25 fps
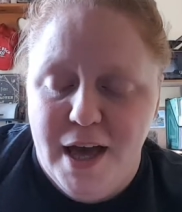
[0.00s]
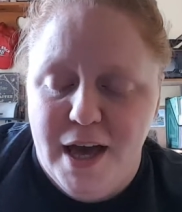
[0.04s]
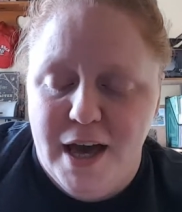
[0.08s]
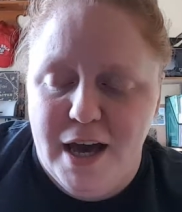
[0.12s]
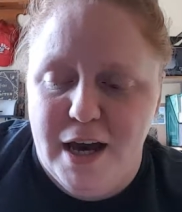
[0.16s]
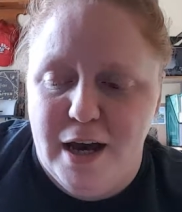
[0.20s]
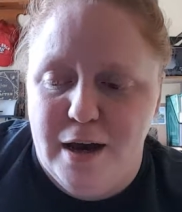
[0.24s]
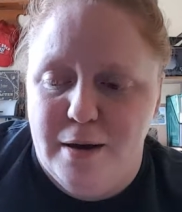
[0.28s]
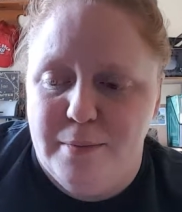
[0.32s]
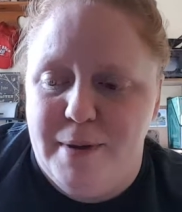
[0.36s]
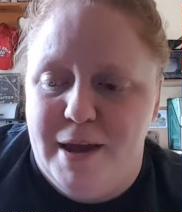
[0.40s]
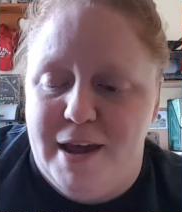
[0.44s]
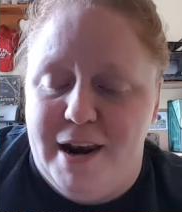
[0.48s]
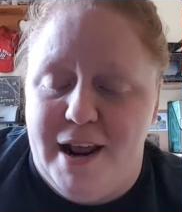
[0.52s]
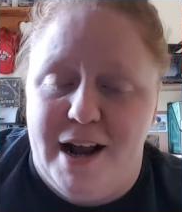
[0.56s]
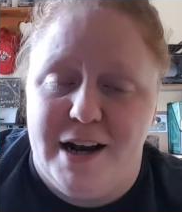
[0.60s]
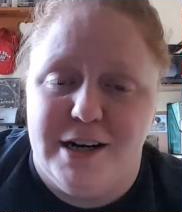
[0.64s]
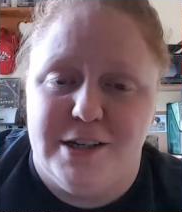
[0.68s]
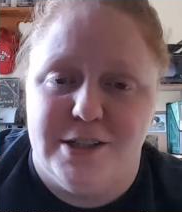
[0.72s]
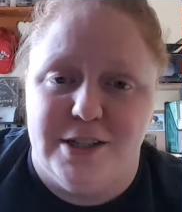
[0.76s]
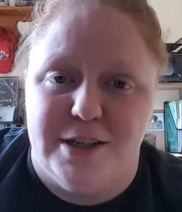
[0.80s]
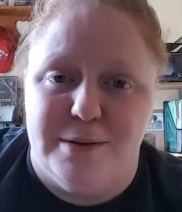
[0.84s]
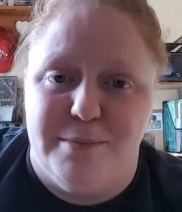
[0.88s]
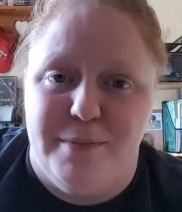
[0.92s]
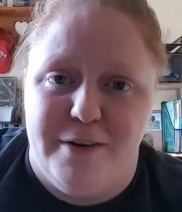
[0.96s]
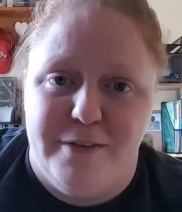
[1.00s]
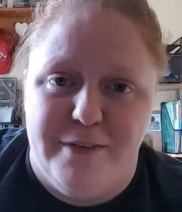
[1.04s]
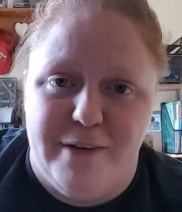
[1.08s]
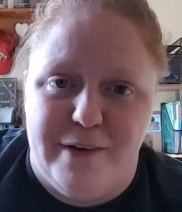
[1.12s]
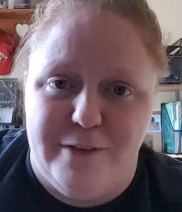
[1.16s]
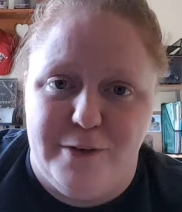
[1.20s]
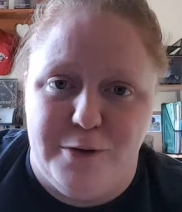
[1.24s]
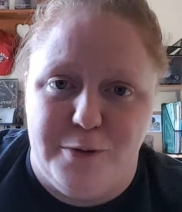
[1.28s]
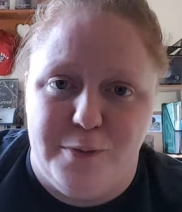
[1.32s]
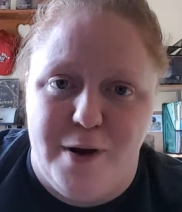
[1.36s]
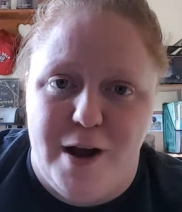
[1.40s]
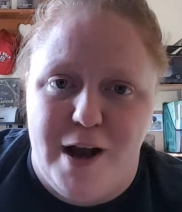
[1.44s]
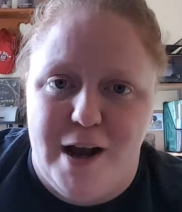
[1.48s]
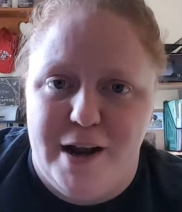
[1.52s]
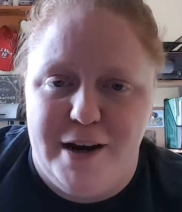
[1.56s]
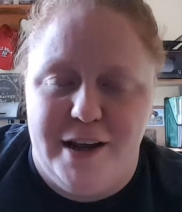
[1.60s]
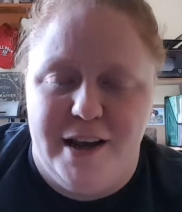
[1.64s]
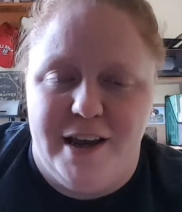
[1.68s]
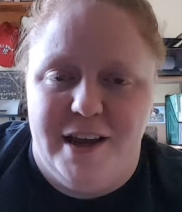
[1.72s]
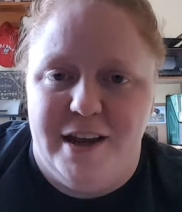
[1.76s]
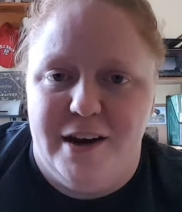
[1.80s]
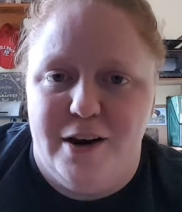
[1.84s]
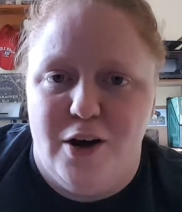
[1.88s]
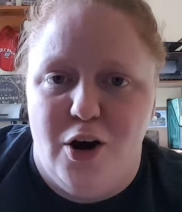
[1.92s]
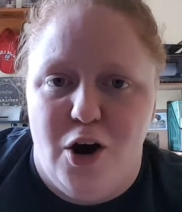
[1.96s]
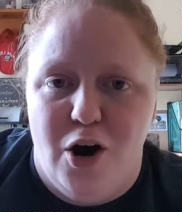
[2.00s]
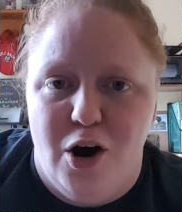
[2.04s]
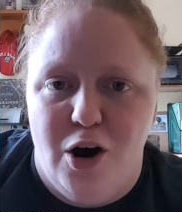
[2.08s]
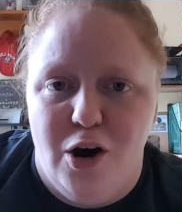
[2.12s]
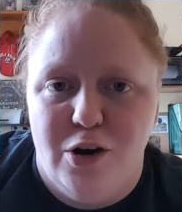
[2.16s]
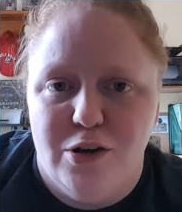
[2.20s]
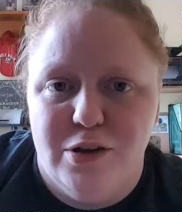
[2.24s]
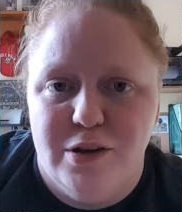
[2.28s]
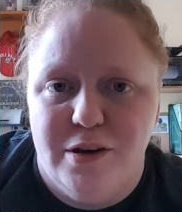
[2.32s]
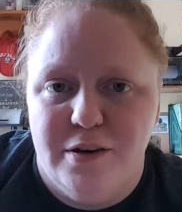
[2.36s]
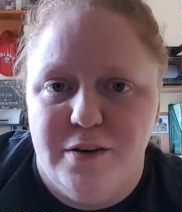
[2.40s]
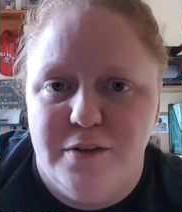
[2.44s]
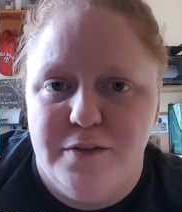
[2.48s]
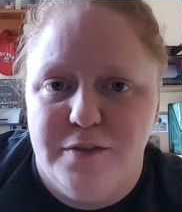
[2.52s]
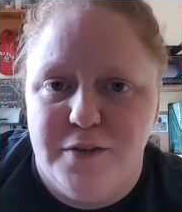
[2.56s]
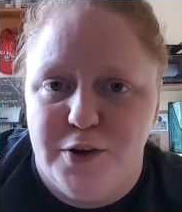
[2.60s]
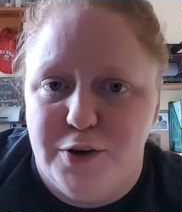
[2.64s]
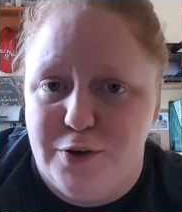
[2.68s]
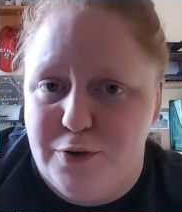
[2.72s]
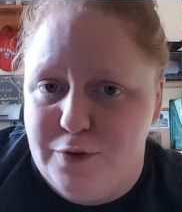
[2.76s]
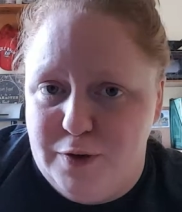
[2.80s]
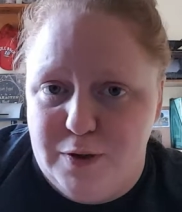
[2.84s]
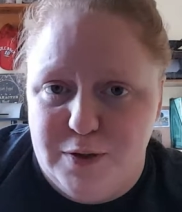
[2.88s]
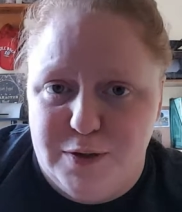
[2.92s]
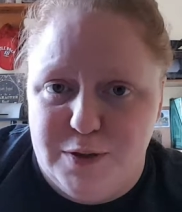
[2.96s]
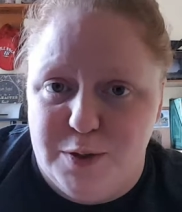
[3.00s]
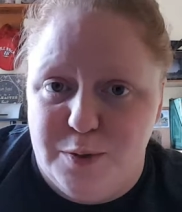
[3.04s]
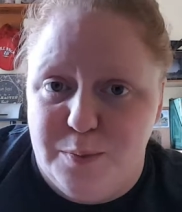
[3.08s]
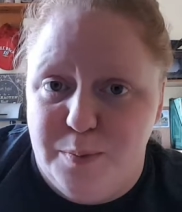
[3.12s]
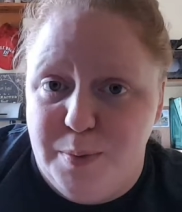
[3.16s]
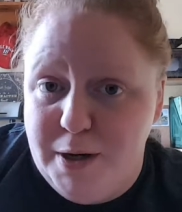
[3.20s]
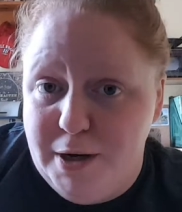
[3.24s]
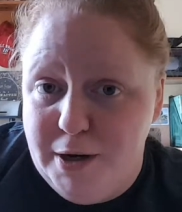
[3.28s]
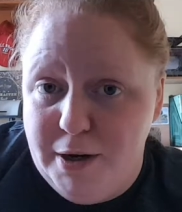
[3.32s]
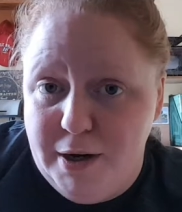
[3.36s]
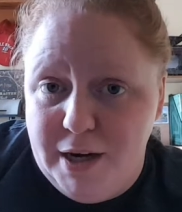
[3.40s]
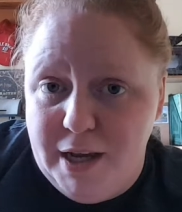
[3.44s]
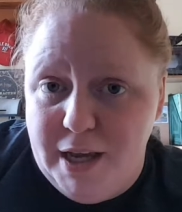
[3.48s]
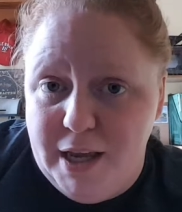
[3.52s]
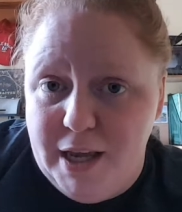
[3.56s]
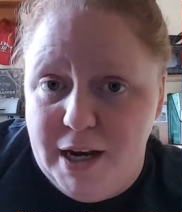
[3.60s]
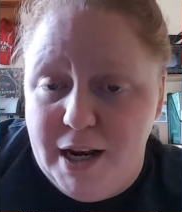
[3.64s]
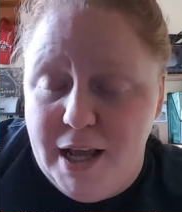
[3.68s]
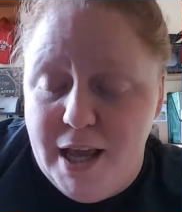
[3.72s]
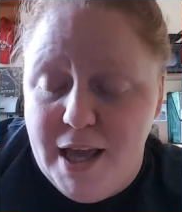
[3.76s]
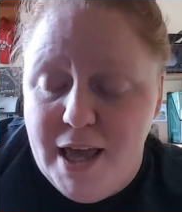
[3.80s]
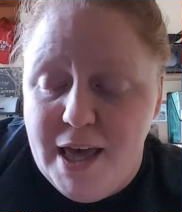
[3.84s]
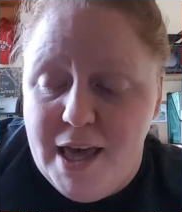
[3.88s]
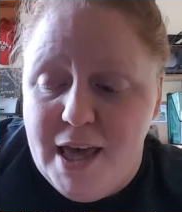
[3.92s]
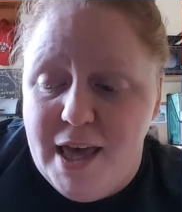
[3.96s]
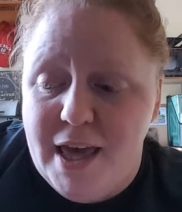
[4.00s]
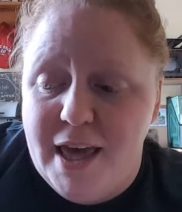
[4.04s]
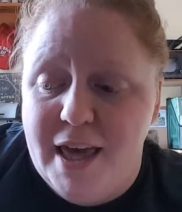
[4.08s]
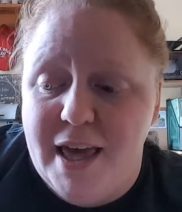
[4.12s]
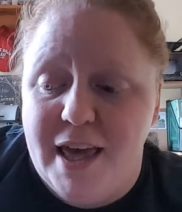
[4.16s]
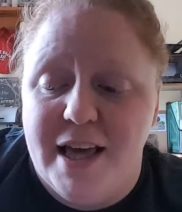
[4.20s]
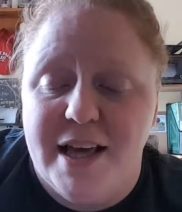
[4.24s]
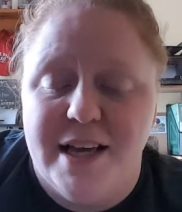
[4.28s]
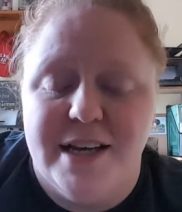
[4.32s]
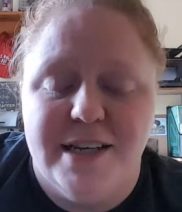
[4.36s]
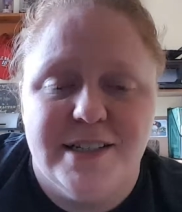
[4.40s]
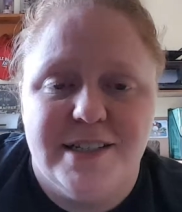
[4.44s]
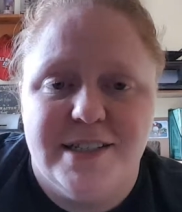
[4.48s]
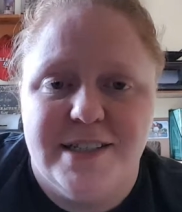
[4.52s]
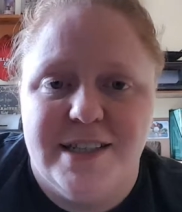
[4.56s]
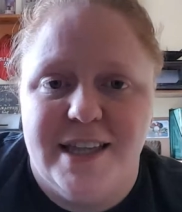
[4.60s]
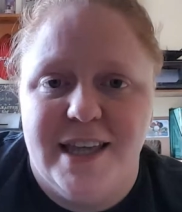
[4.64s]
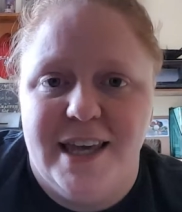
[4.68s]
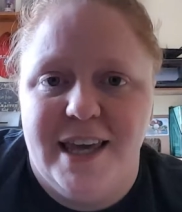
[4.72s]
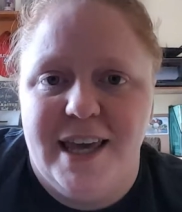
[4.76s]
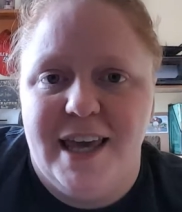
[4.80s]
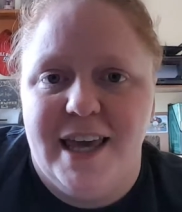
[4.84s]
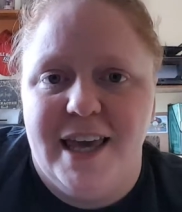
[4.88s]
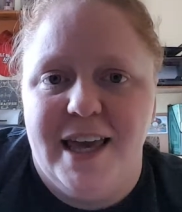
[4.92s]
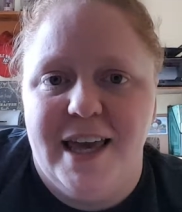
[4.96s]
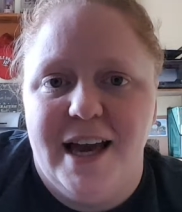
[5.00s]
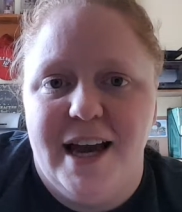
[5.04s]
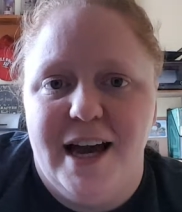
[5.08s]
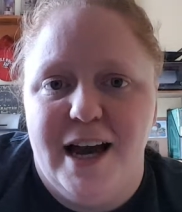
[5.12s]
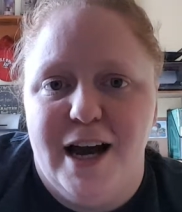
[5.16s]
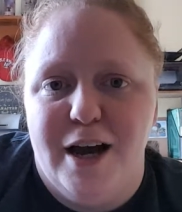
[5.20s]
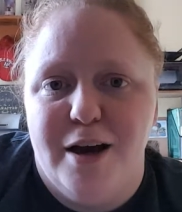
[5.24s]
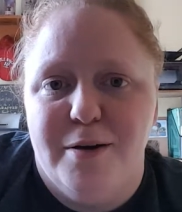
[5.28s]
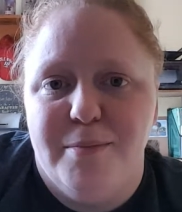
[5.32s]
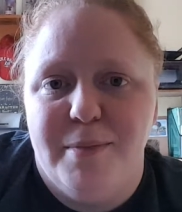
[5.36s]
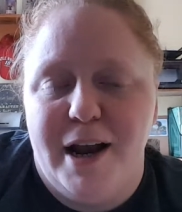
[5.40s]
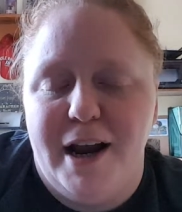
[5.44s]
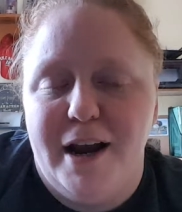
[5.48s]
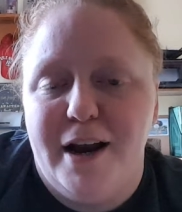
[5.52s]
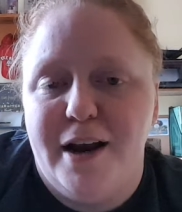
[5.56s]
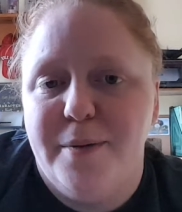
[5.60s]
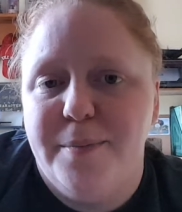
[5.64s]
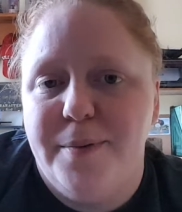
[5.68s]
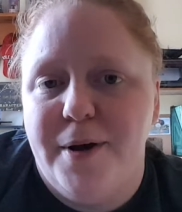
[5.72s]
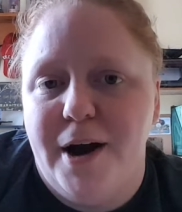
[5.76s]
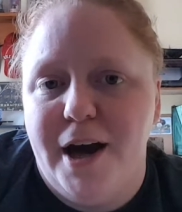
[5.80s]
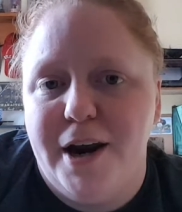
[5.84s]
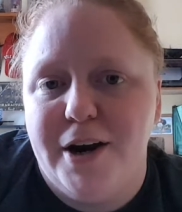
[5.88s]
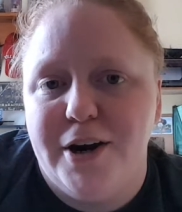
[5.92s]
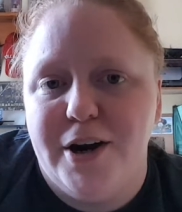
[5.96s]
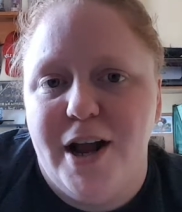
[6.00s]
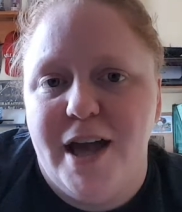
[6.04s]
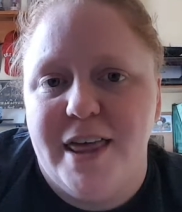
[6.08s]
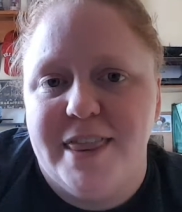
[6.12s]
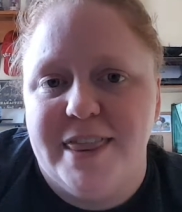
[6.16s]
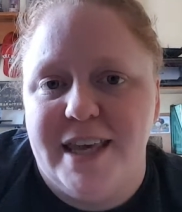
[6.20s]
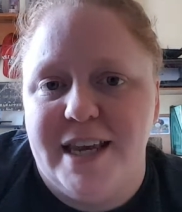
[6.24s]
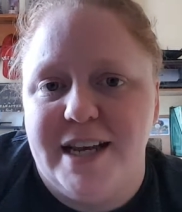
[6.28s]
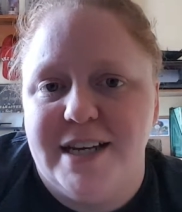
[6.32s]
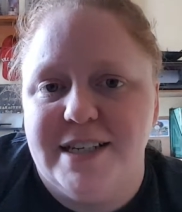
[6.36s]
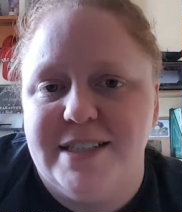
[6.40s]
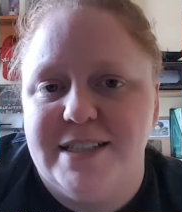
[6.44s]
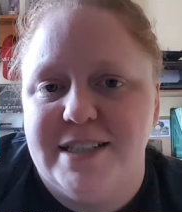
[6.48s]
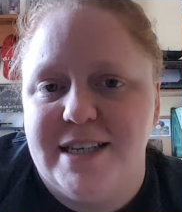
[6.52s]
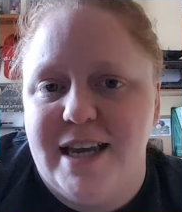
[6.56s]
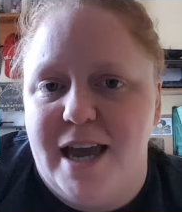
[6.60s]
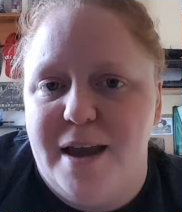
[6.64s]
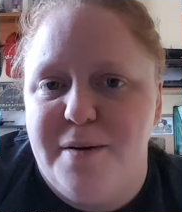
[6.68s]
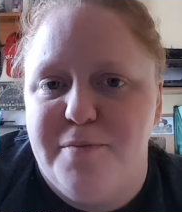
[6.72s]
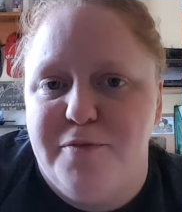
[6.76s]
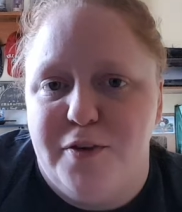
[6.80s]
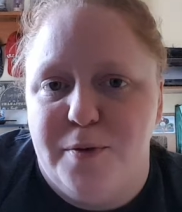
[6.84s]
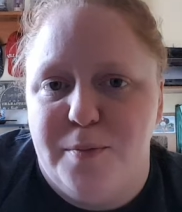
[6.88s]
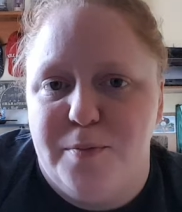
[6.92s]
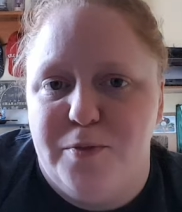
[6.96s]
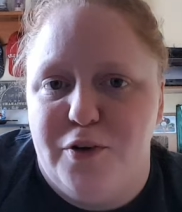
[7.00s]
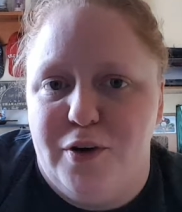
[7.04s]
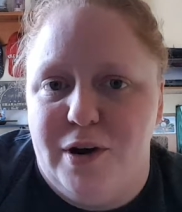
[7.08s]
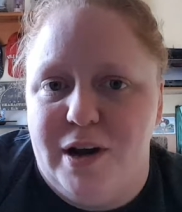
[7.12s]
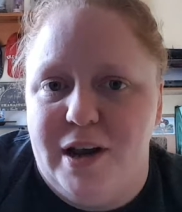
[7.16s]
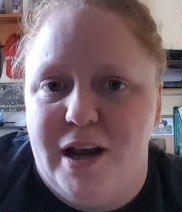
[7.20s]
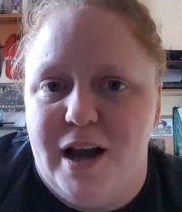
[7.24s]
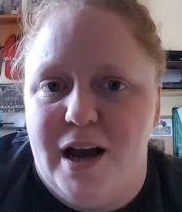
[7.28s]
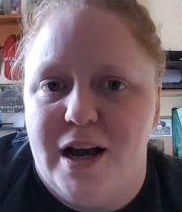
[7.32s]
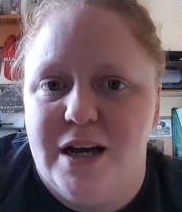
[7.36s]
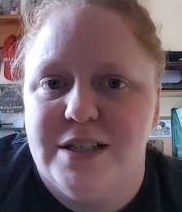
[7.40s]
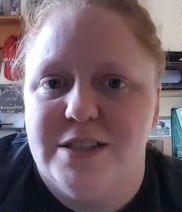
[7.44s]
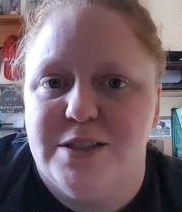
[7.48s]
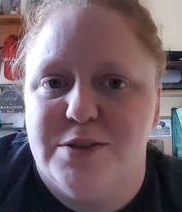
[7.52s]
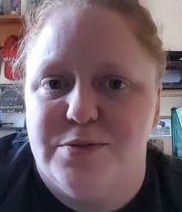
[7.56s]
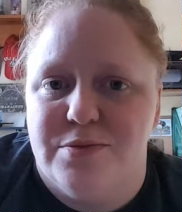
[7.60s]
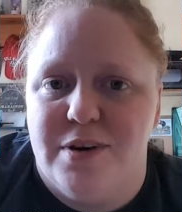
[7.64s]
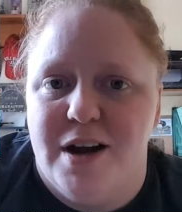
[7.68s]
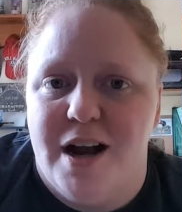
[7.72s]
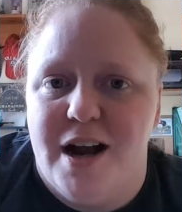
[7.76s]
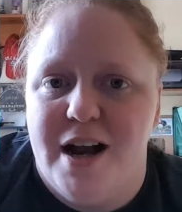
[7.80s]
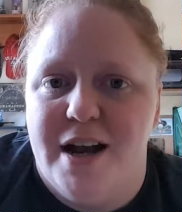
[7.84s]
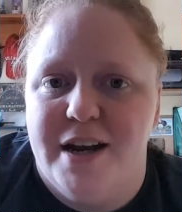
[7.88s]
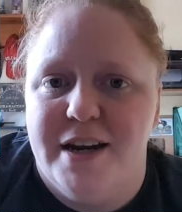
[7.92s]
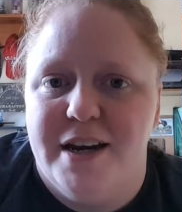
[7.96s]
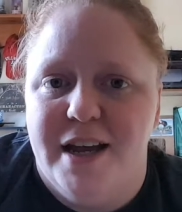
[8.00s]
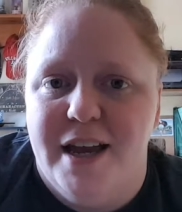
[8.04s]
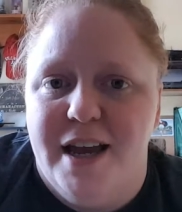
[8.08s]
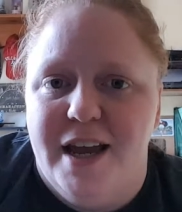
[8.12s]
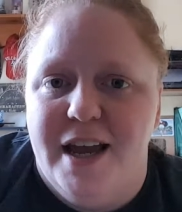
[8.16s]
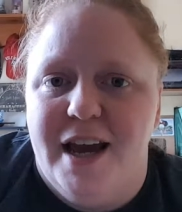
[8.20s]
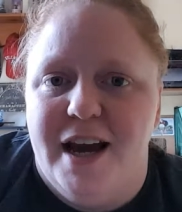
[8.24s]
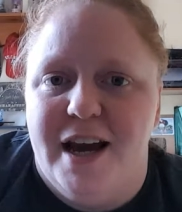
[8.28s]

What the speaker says: and actually my favorite ride in all of Universal period, is the Harry Potter and the Escape from Gringotts ride.